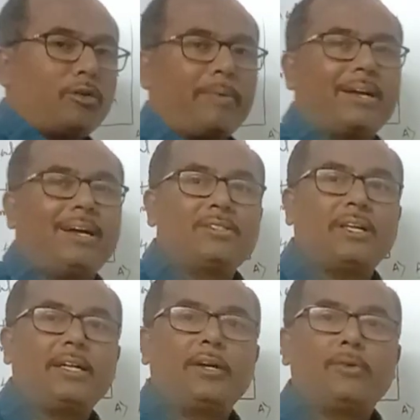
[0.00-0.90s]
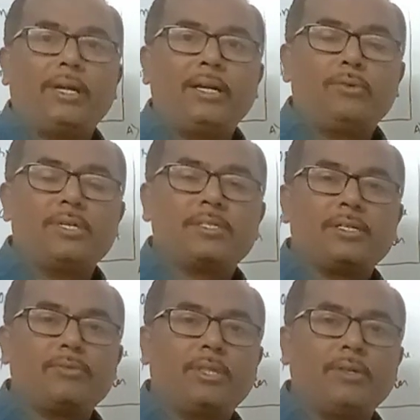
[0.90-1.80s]
topic I have selected today to
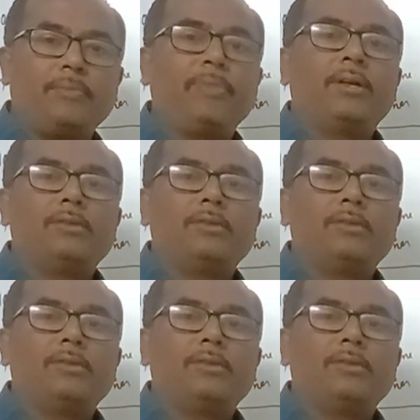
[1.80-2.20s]
discuss with you.